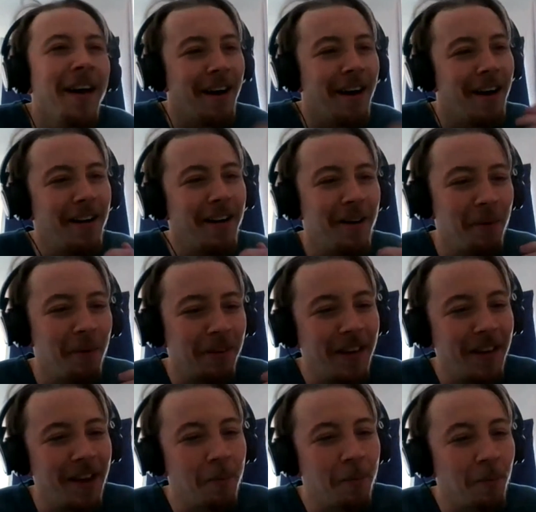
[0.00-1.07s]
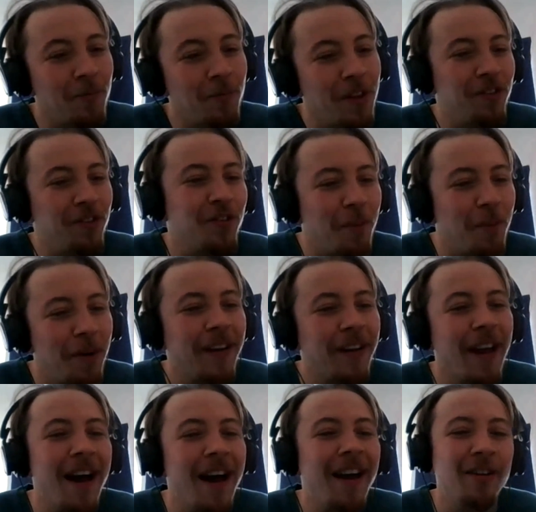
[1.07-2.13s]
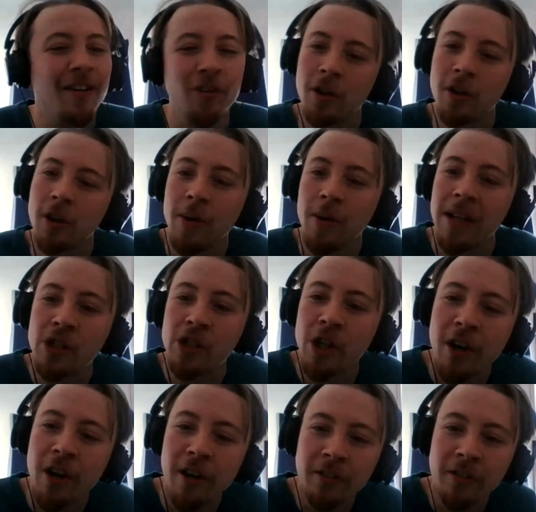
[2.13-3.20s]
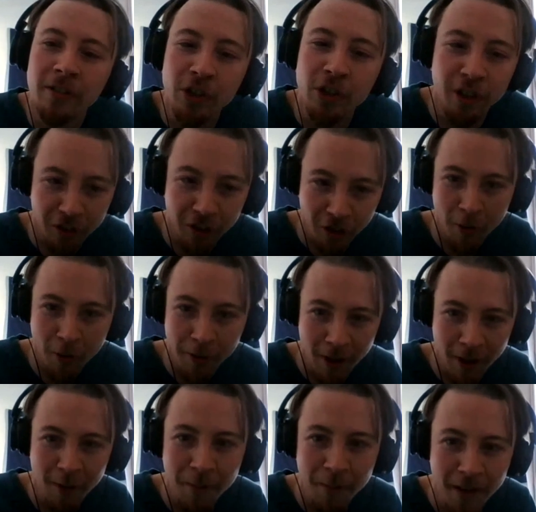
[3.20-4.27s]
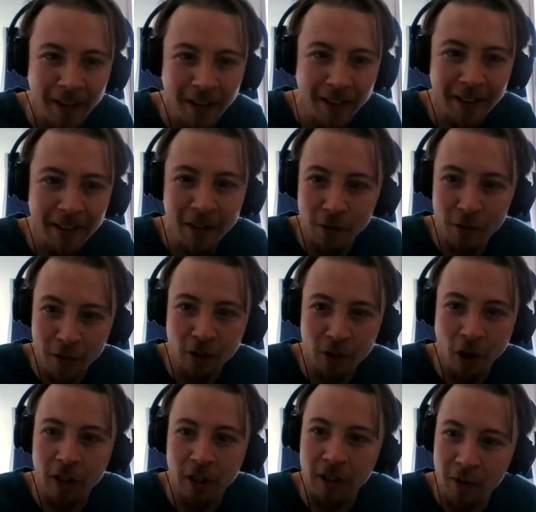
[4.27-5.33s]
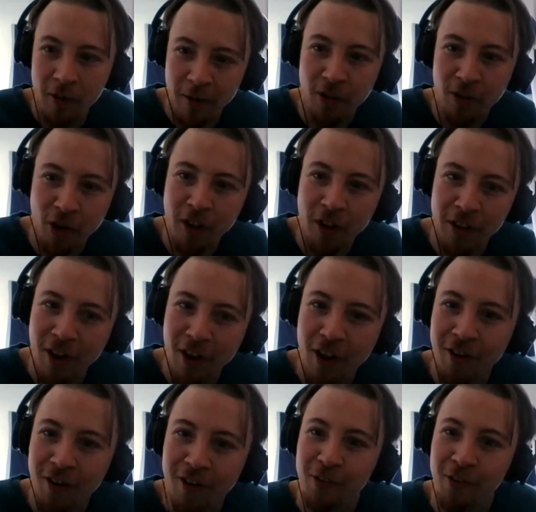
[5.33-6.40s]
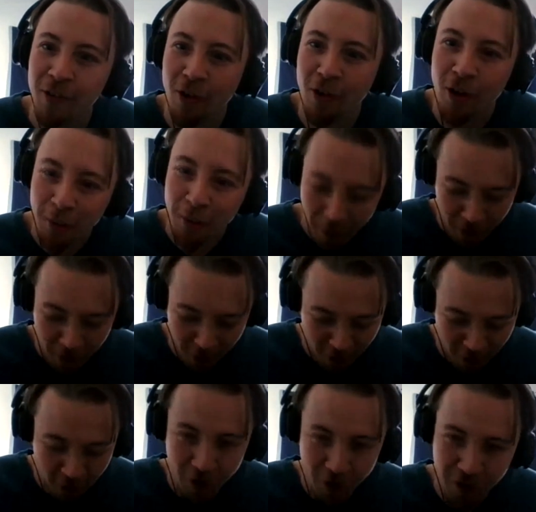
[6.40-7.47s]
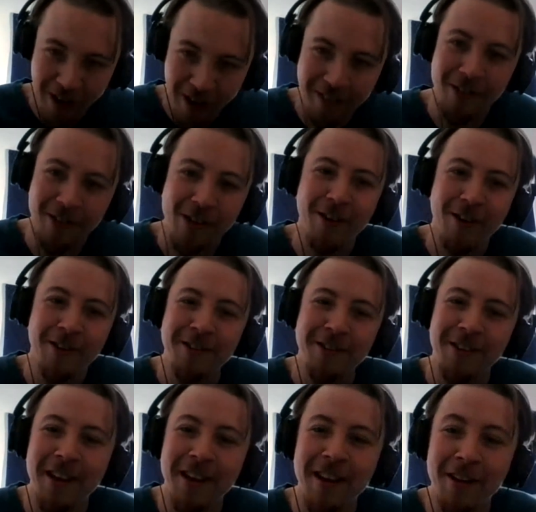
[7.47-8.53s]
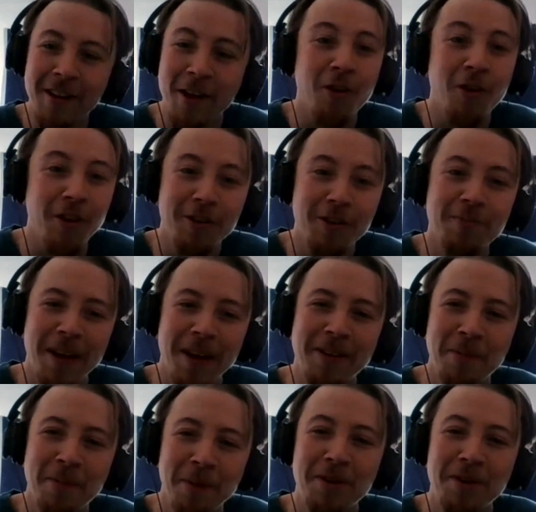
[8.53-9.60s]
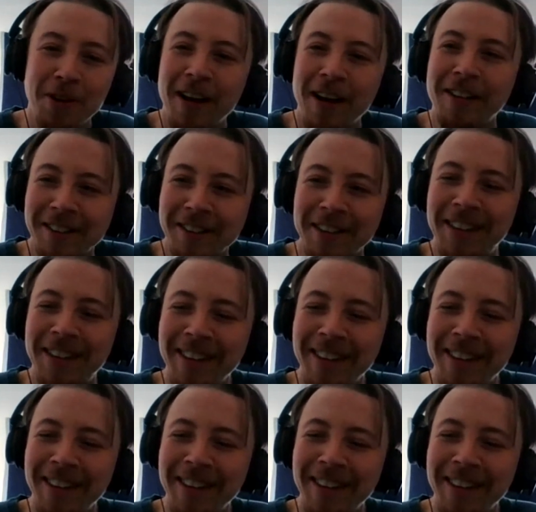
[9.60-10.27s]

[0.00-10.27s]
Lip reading: But this is about a guy stuck in a wheelchair during a zombie outbreak. He's stuck in the house, so it's all set in the house. I thought that's pretty cool, actually.